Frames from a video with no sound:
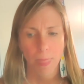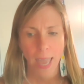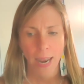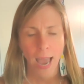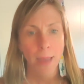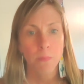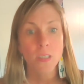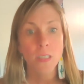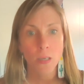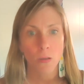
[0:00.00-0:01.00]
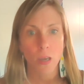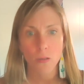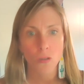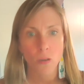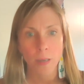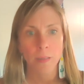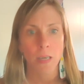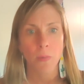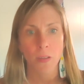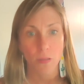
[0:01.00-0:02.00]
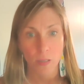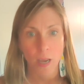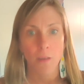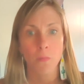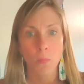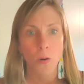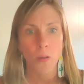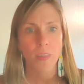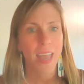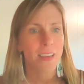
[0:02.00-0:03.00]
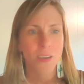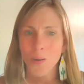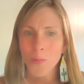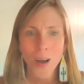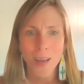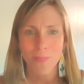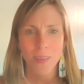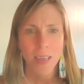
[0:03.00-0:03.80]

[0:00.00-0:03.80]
and I'm still struggling with self-worth, and you know what?